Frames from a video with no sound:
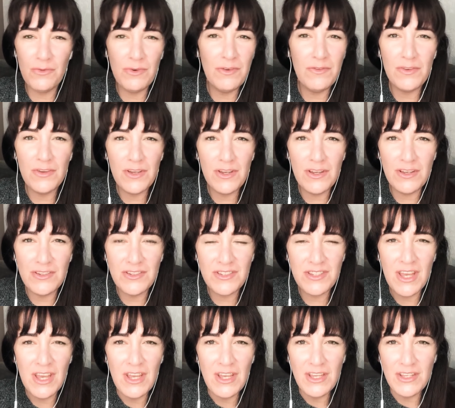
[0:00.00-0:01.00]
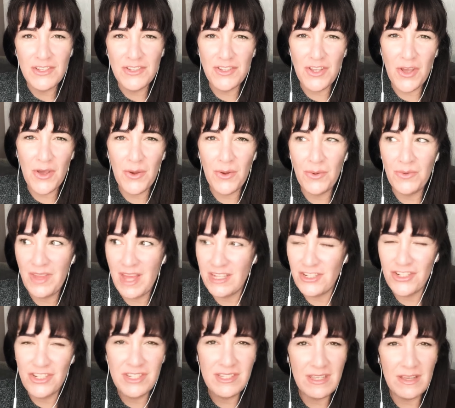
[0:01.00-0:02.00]
reverse. So
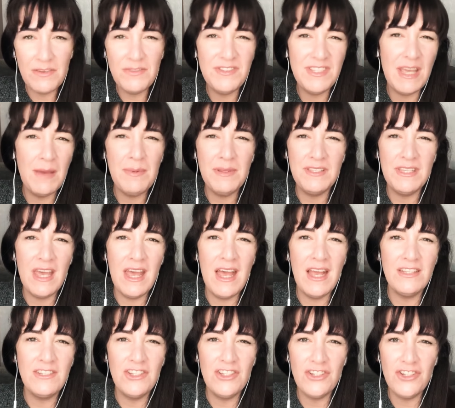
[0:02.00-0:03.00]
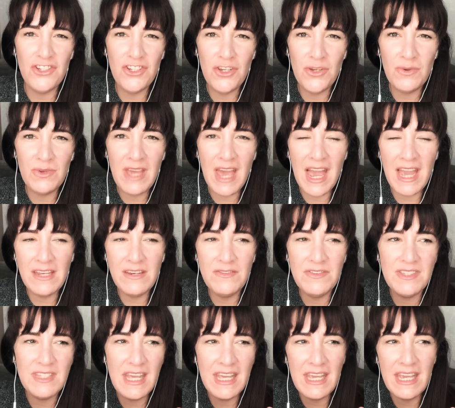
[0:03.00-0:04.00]
that's your self-sabotage. It's you kind of
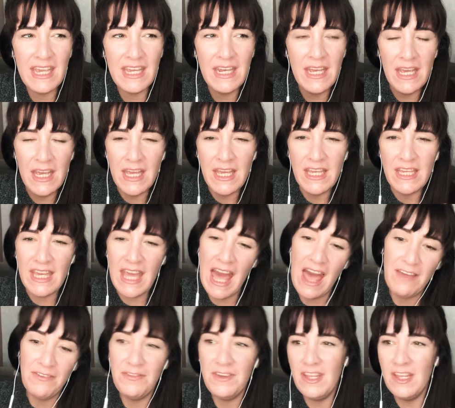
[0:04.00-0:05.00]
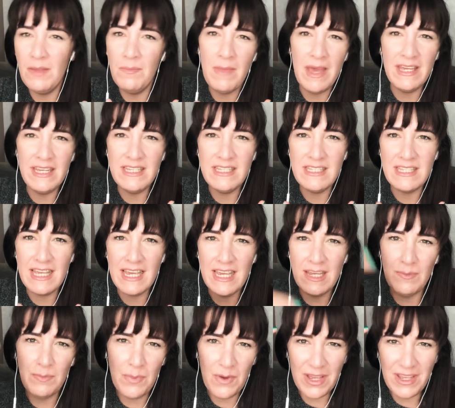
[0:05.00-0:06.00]
saying, yeah, I feel
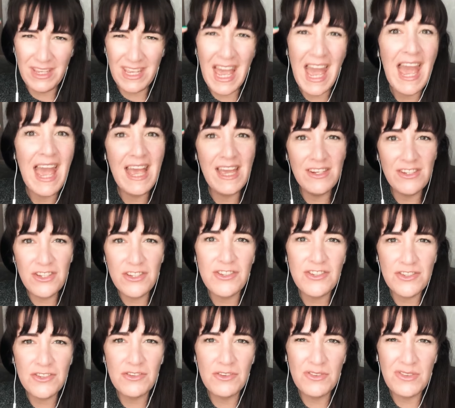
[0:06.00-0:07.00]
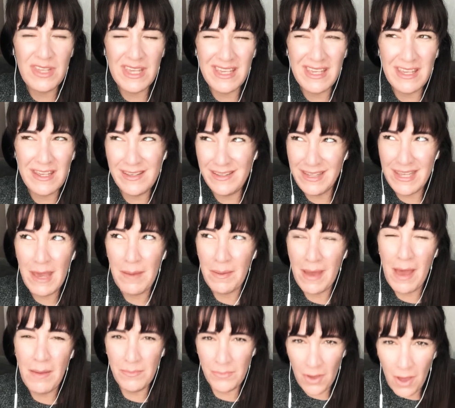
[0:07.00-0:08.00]
amazing, but in your head you're still thinking, yeah, but
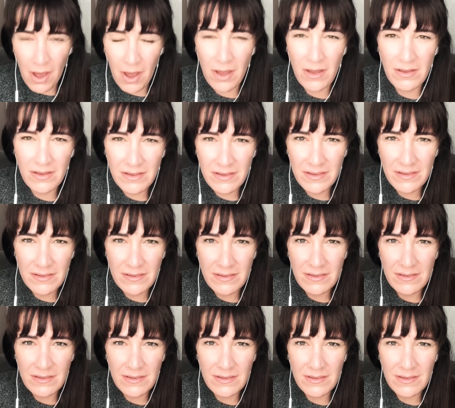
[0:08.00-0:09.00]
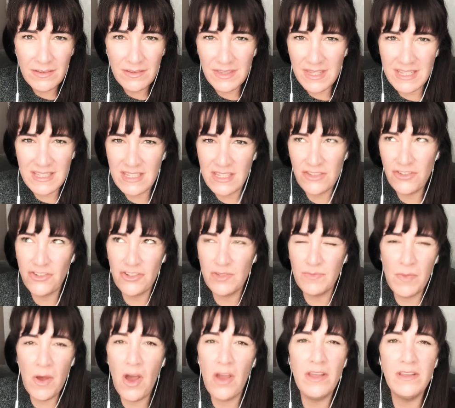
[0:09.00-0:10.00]
I'm not. This is just
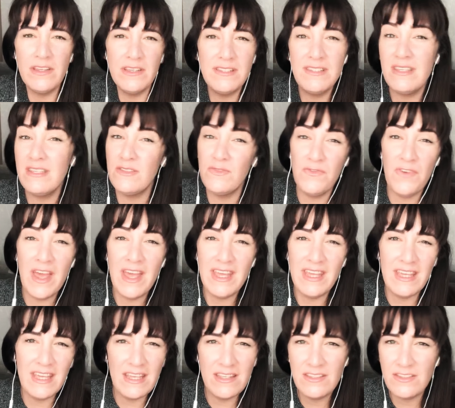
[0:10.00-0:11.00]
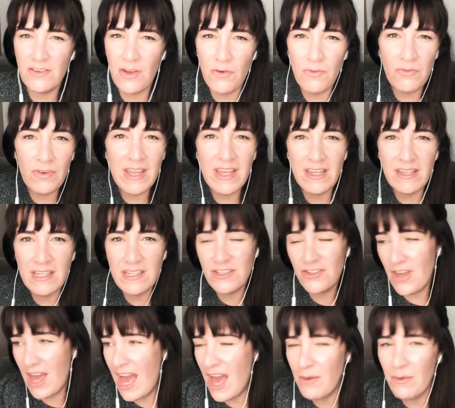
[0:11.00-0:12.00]
pointless, it's fake, it's not real, it's
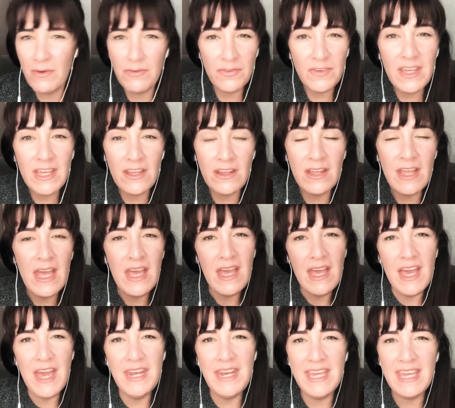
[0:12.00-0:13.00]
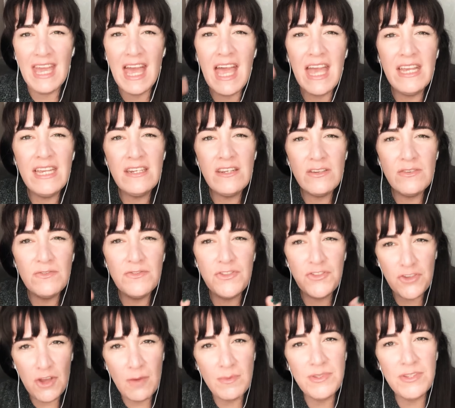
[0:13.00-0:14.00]
not how I feel. And it kind of
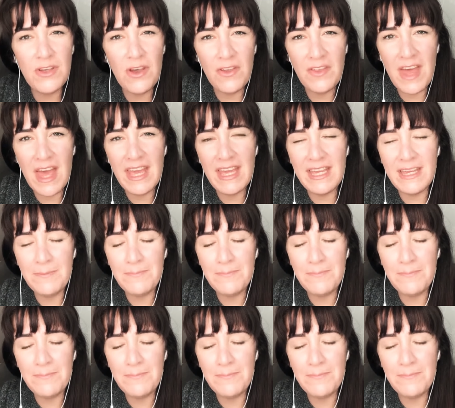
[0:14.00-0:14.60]
stops all that.